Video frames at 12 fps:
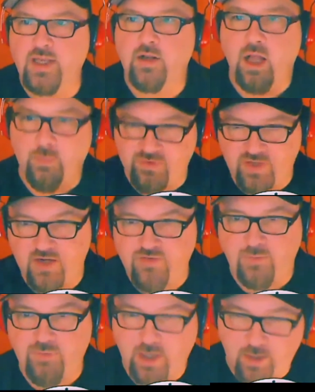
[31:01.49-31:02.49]
It'll help us get us
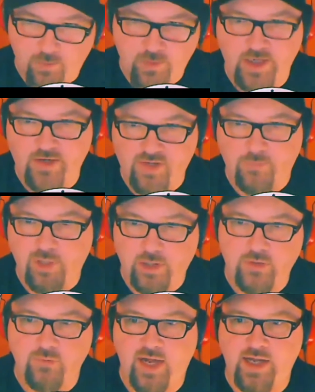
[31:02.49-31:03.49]
up there. It would get us up there
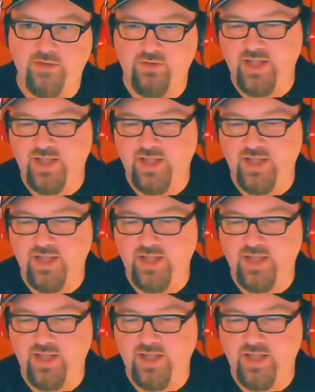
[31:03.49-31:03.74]
in the ratings.